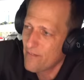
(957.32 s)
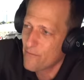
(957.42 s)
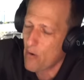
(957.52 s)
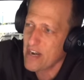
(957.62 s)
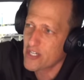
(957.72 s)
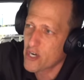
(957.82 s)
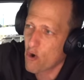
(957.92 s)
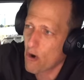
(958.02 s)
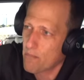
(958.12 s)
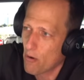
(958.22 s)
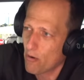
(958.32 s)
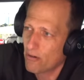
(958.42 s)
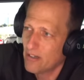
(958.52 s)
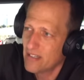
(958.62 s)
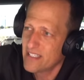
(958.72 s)
very
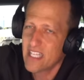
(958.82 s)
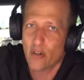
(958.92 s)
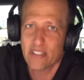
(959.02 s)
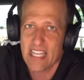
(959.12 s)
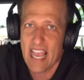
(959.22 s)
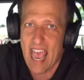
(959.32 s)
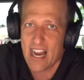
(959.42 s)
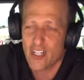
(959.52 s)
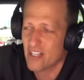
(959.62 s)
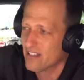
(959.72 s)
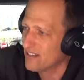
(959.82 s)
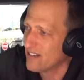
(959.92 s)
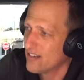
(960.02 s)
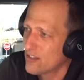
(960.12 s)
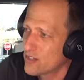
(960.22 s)
durable tilting action
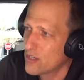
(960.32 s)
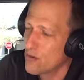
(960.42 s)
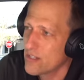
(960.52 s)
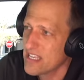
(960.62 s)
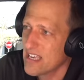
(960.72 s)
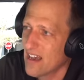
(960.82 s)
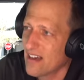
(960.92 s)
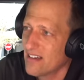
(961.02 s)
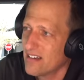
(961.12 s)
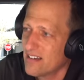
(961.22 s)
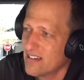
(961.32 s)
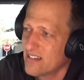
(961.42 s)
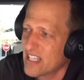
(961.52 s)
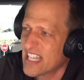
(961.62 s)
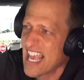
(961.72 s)
to the
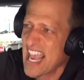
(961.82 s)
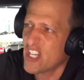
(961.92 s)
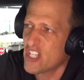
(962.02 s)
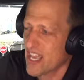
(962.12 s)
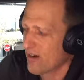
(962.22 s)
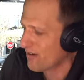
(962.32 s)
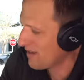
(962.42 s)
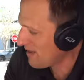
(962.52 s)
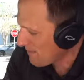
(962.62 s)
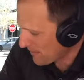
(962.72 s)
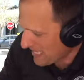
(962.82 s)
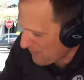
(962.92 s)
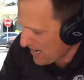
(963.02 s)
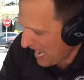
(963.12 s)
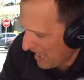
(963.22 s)
hinge there. But then
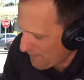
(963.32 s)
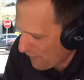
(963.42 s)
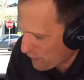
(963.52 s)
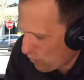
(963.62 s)
we have, of